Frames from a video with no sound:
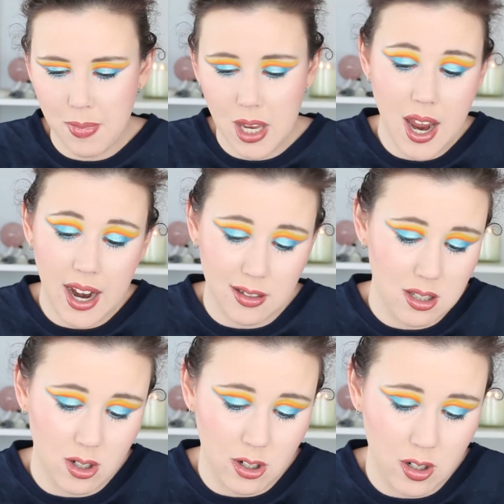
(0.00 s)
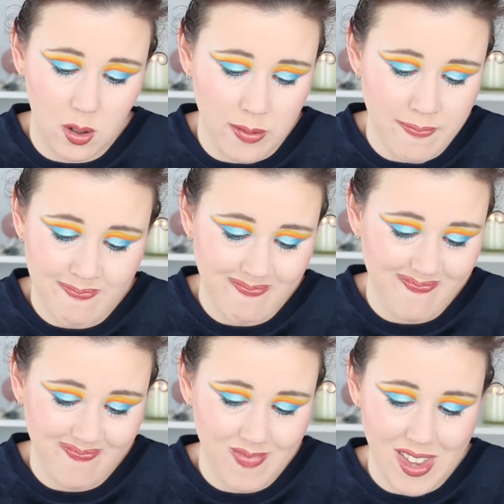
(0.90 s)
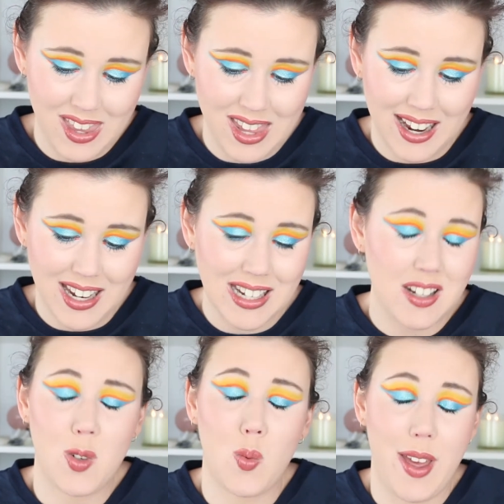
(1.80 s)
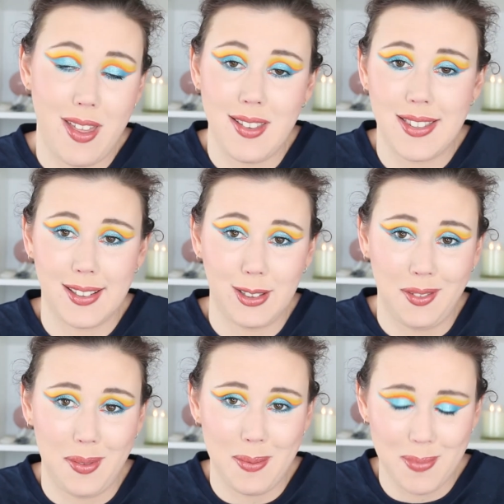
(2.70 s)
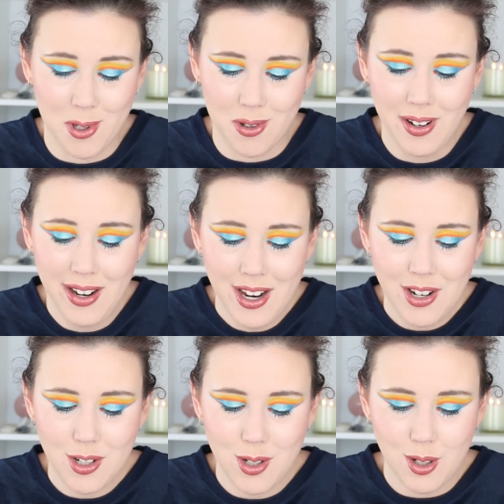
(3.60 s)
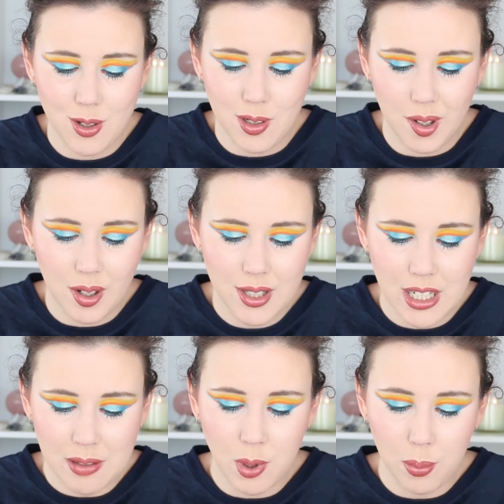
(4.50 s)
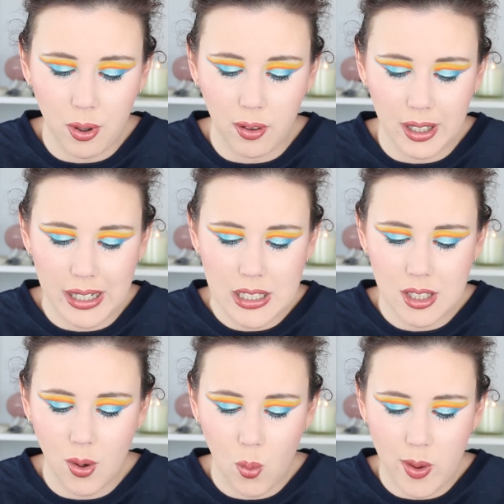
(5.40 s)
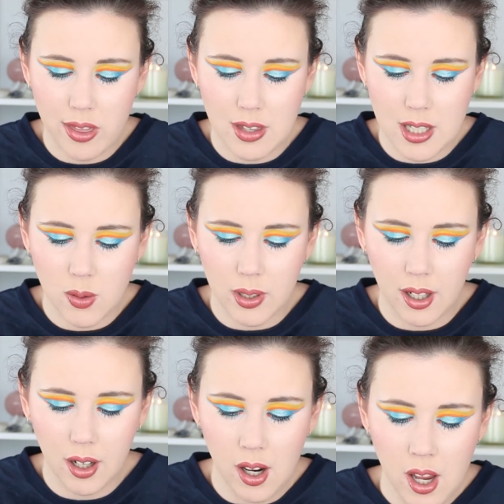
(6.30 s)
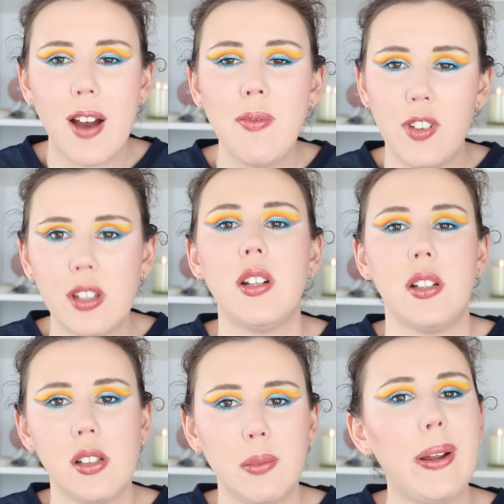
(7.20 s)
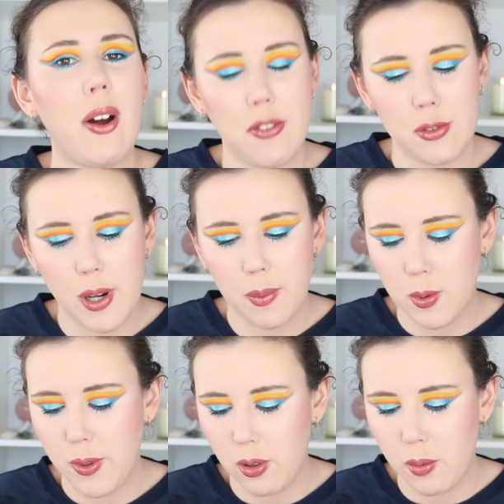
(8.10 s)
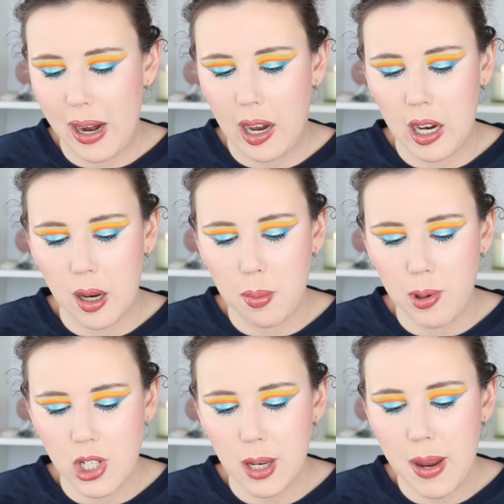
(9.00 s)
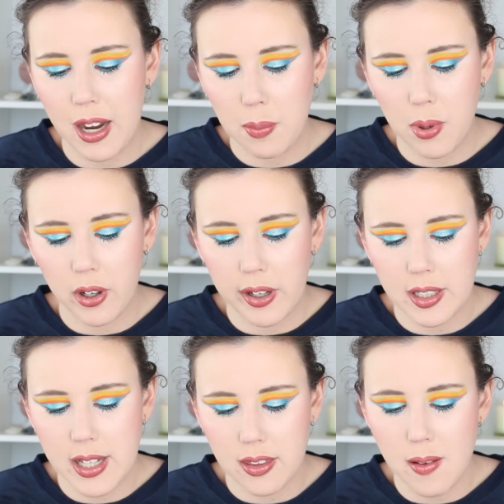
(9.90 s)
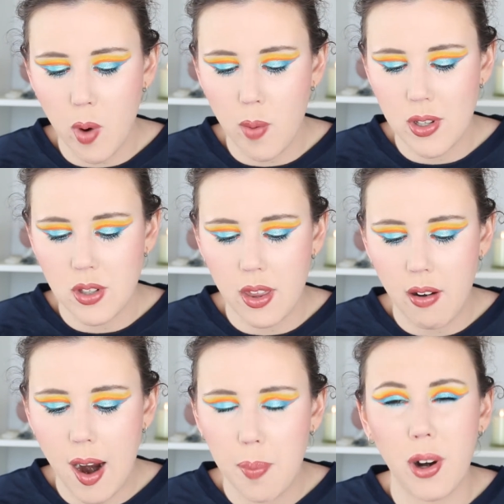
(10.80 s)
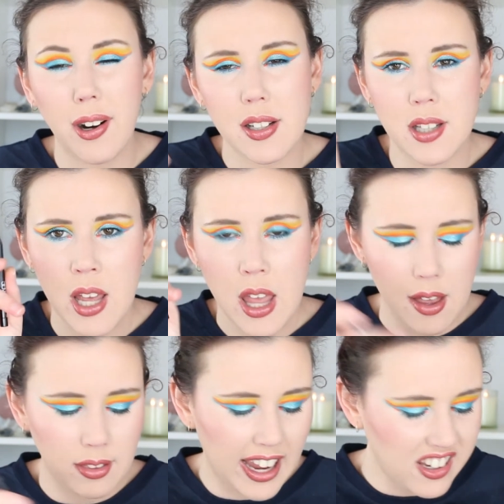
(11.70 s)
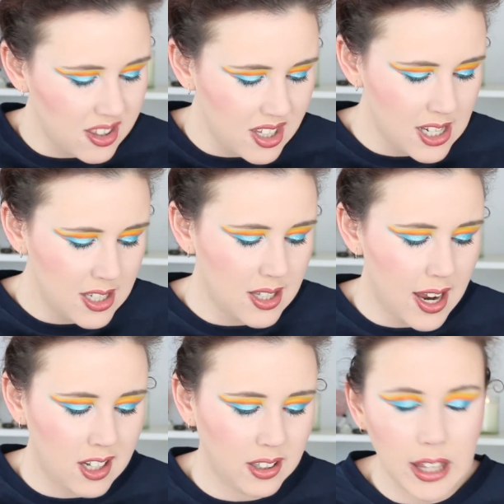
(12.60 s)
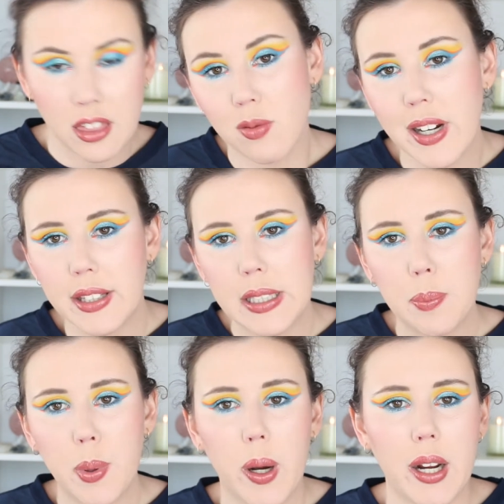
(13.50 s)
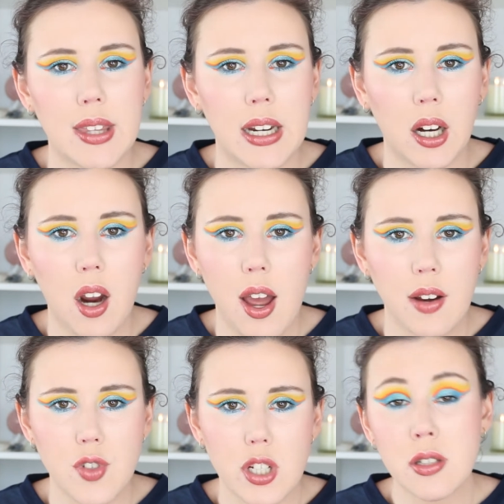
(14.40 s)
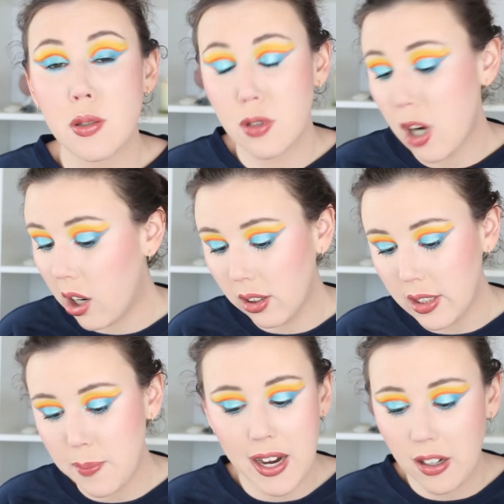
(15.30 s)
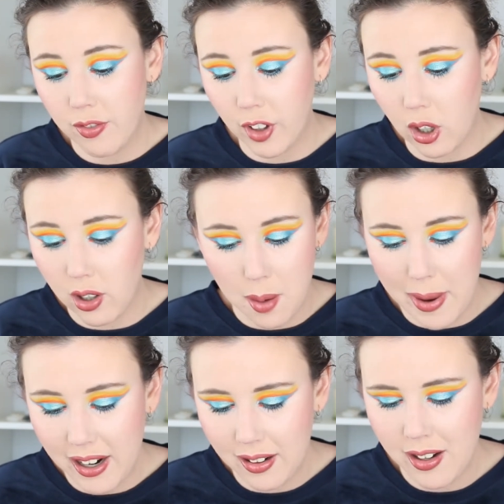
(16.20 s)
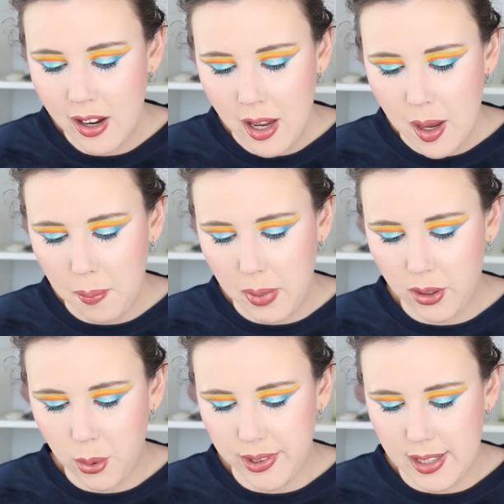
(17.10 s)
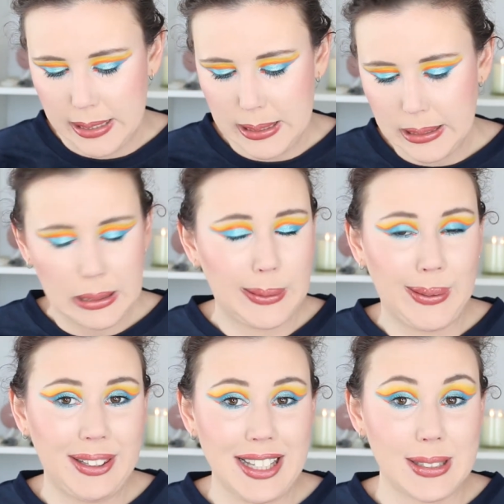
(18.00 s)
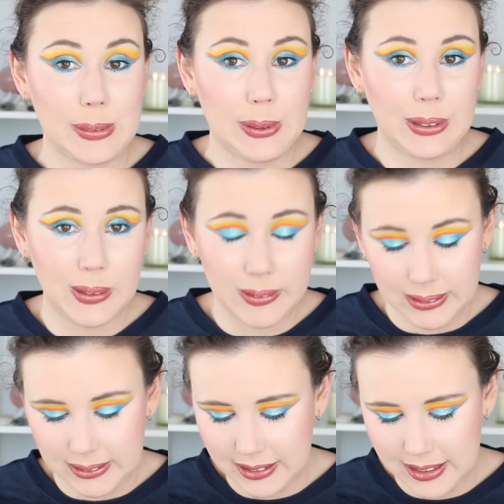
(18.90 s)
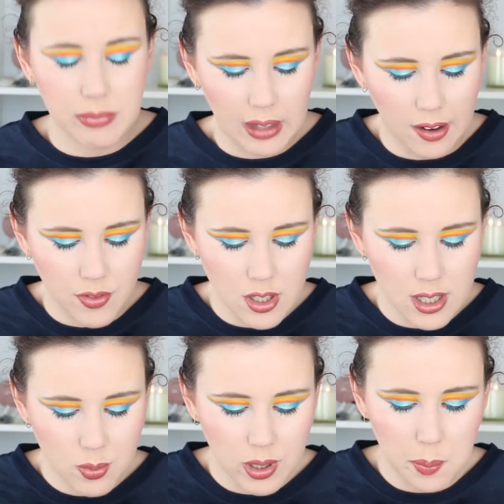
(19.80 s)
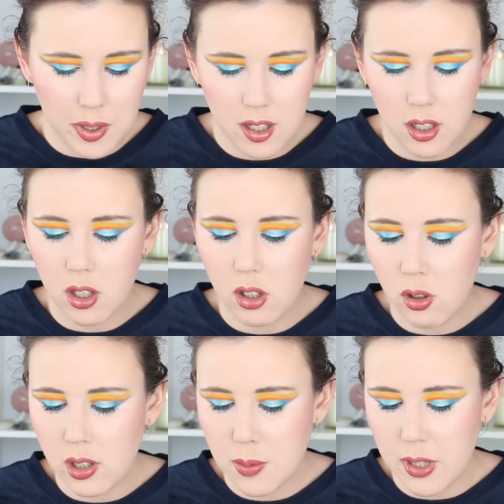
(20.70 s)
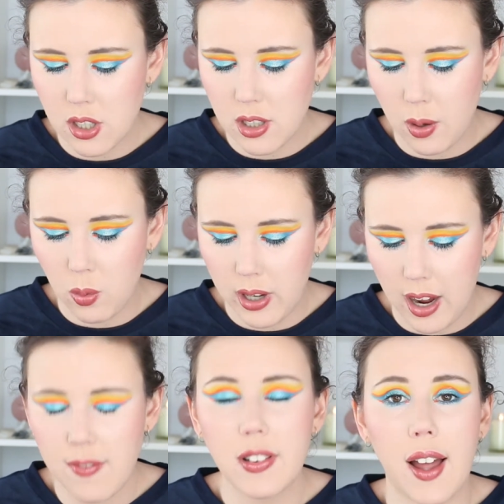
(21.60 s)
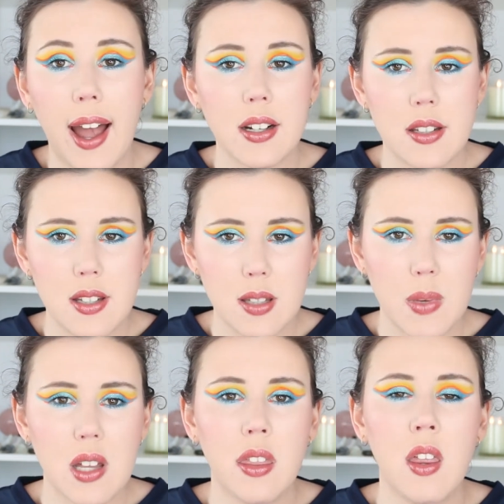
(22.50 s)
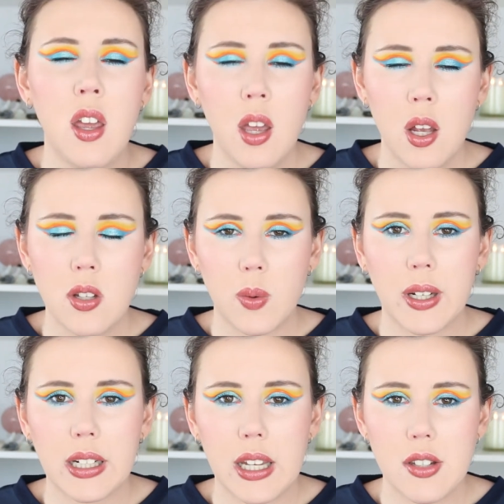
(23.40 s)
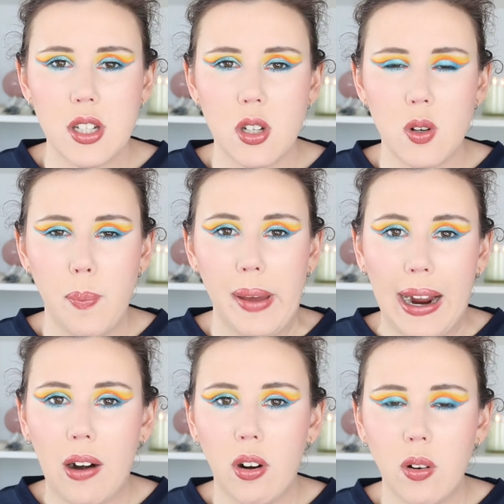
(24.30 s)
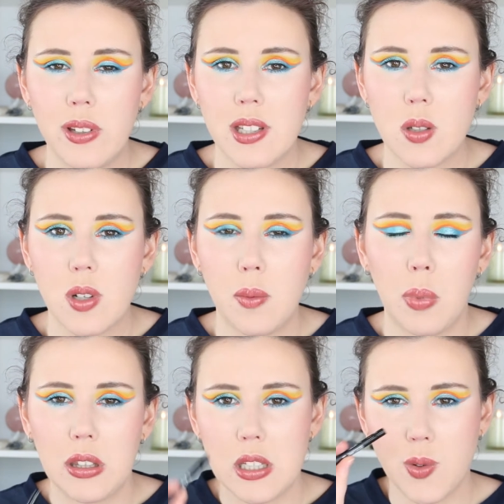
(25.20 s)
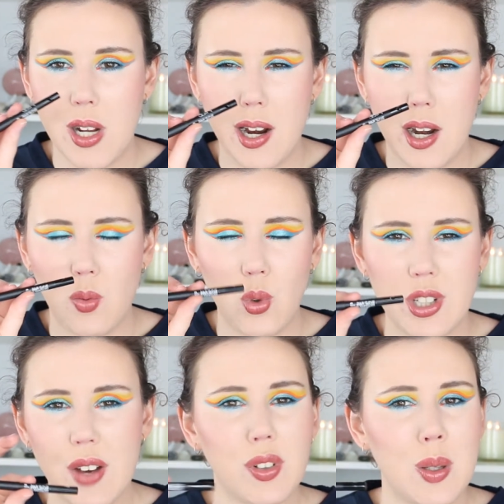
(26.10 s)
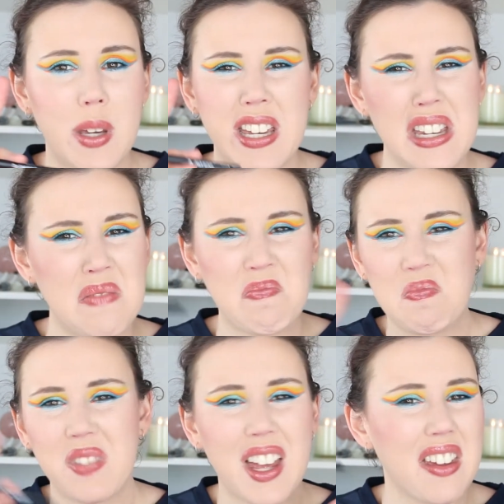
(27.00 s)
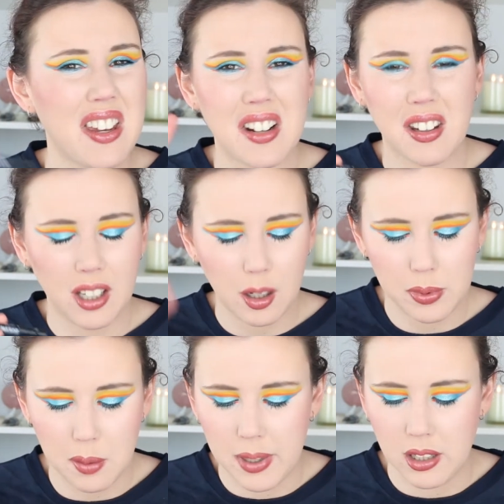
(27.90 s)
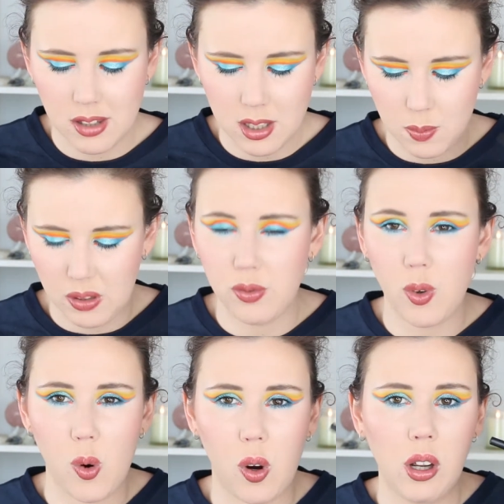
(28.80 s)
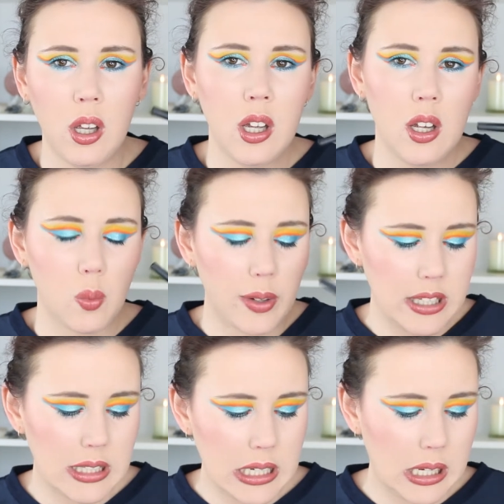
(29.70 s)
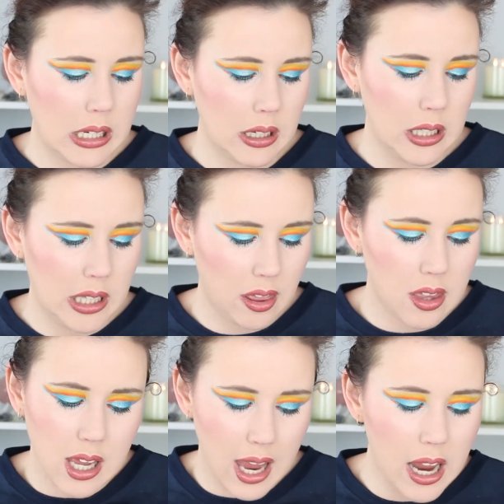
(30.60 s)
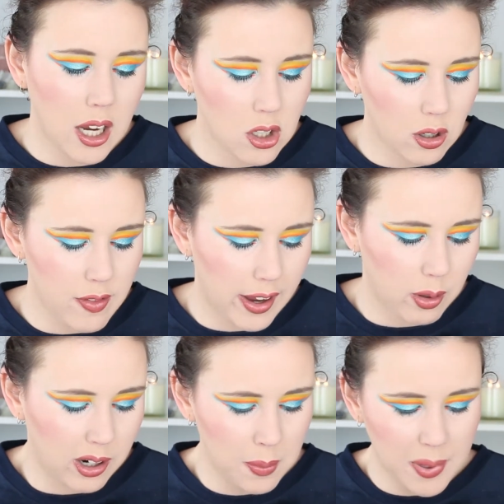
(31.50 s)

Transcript: Yeah. So I need to wear this a little bit more to see more progress with this one. I'm feeling a little bit overwhelmed with all my Project Panty products at the moment. So there are products like this and like the red lip product that are kind of just totally being forgotten about because, you know, there's a lot going on. I've used this one a bit, not as much as I would have liked this month. So we're going to continue to power on with this one, but this one will definitely be, I think, another couple of months before we see the end of that one.